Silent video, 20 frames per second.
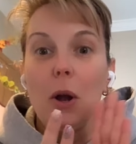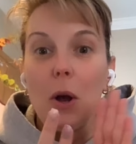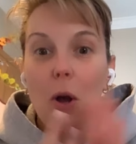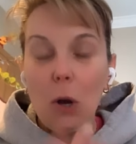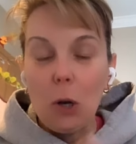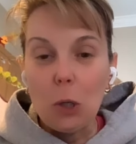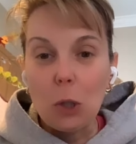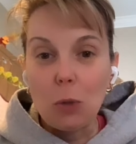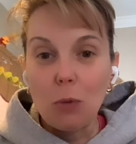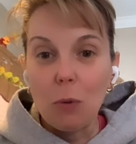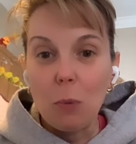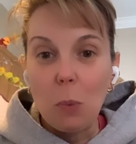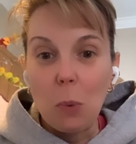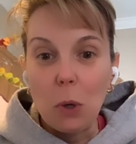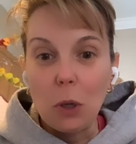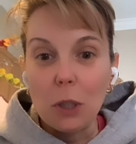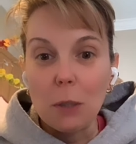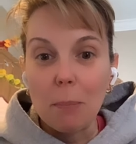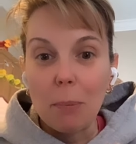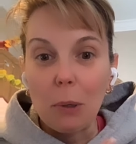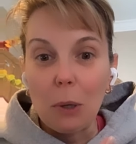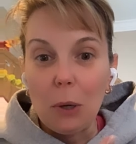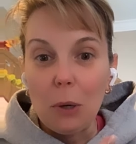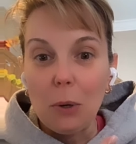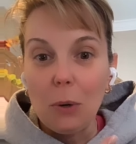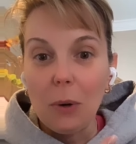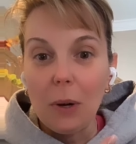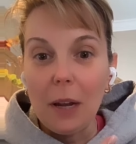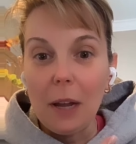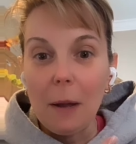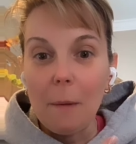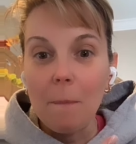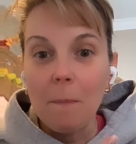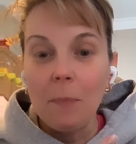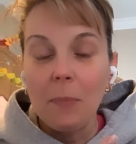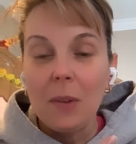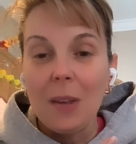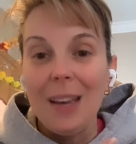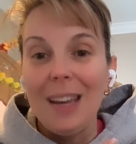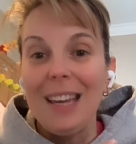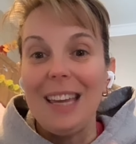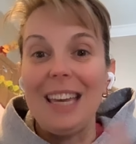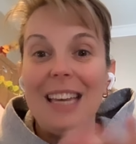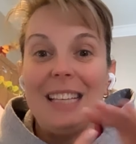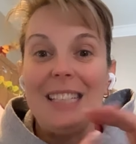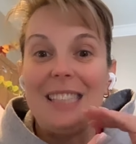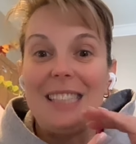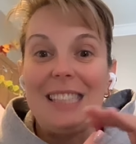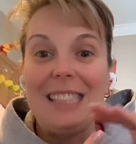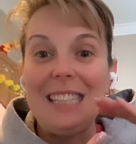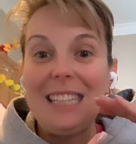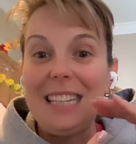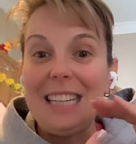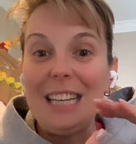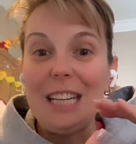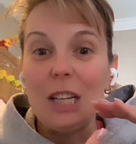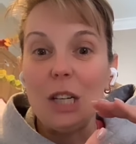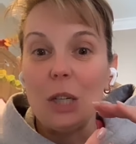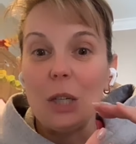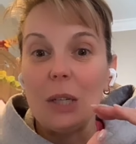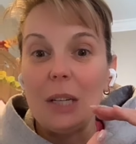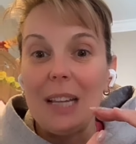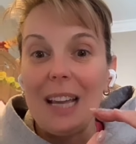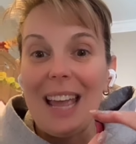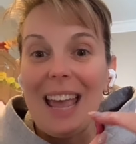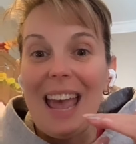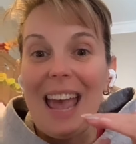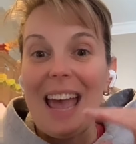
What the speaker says: host rewards program is tiered